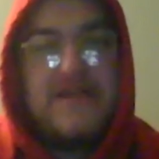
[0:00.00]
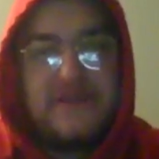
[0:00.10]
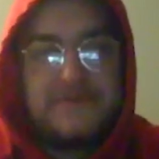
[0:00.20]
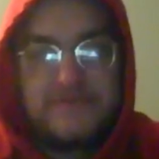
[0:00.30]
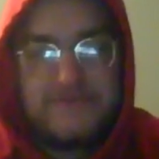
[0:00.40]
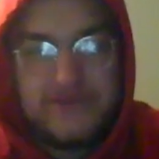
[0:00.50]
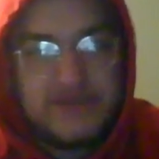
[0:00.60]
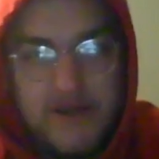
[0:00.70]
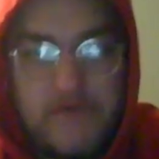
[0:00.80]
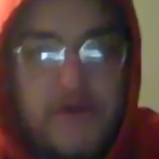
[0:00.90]
I think we
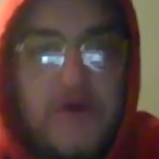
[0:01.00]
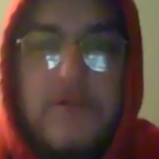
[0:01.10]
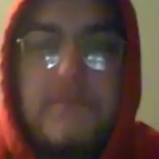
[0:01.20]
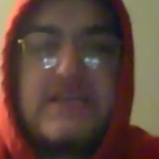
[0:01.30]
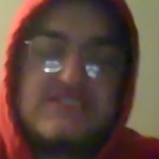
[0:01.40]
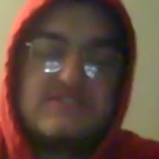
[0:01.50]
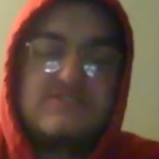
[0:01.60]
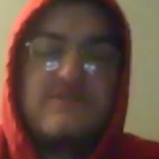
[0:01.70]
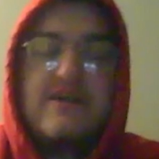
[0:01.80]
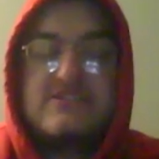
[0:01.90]
covered all the bases.
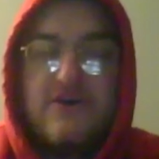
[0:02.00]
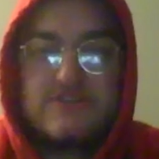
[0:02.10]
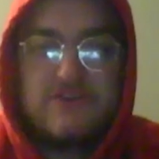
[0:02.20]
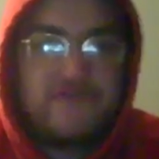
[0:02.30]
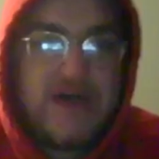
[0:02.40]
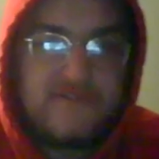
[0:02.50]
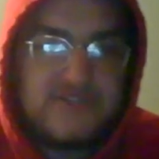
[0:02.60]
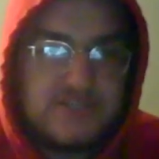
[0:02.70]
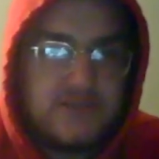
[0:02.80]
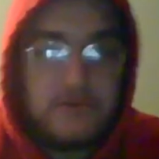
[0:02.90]
The Red Sox are
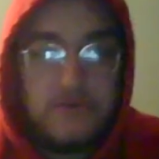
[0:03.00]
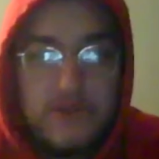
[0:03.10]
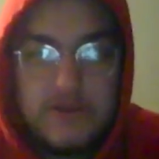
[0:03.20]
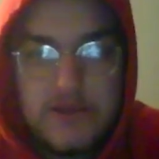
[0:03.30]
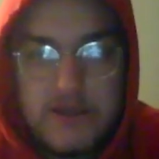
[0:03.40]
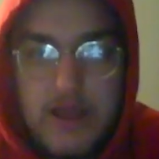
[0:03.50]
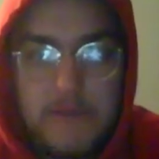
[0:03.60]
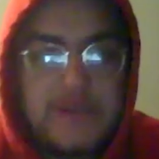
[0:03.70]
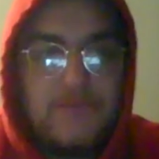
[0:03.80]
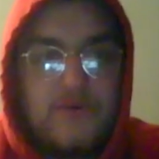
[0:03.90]
5-2. I
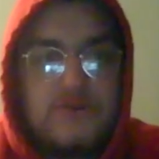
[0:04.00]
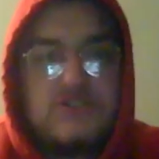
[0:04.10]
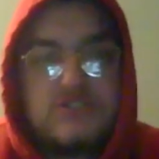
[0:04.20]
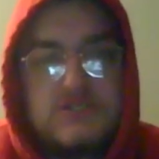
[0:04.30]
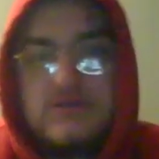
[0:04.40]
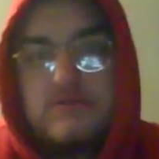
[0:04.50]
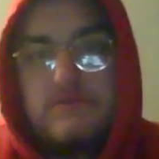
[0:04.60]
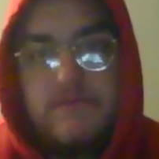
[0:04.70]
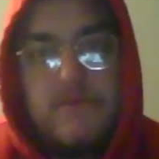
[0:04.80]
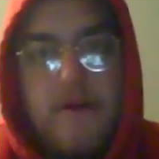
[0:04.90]
mean, we're just
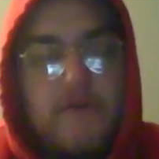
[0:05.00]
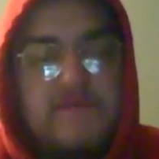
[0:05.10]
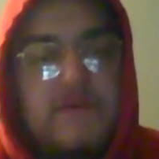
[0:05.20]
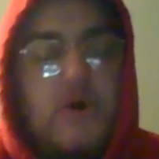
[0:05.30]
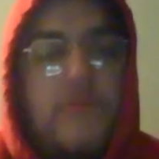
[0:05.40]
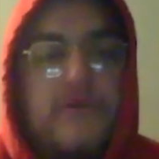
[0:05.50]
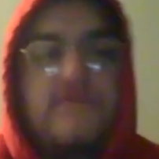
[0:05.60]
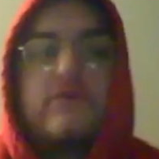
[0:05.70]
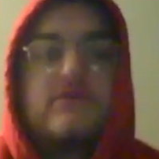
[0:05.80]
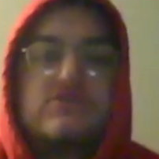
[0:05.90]
all we've been hoping
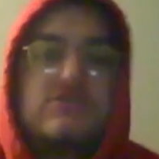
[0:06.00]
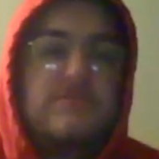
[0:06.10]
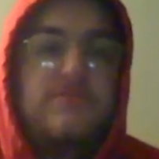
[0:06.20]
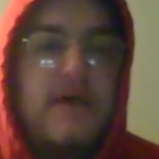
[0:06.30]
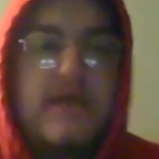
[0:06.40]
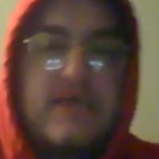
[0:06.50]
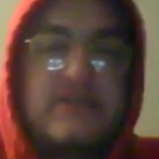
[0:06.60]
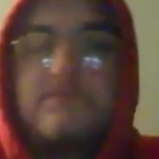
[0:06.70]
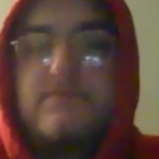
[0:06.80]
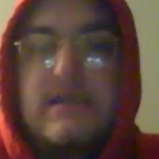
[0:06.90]
for is just to play
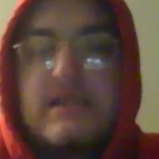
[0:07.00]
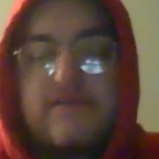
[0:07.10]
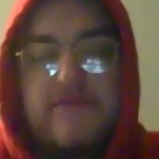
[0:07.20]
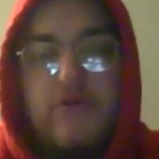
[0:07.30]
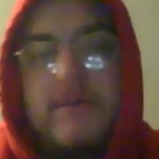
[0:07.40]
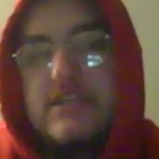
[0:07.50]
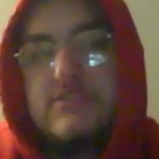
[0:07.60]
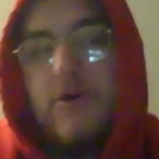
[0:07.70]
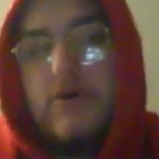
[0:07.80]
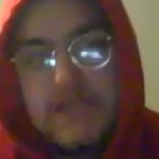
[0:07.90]
like meaningful
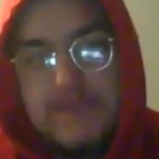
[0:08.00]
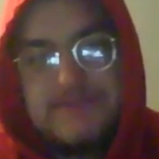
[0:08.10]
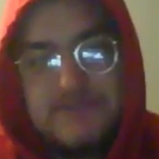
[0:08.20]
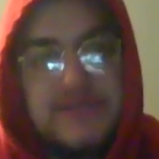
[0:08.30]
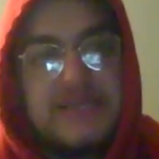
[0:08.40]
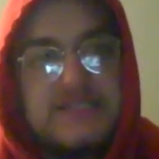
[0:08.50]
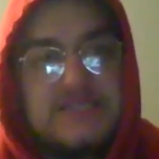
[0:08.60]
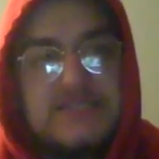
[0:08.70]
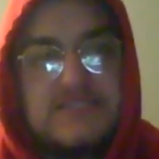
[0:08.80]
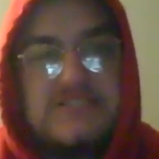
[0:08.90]
baseball games late into
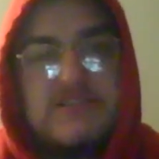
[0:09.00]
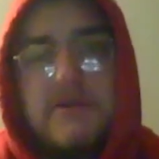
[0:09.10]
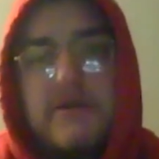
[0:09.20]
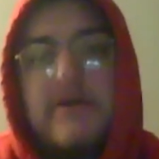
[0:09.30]
the season.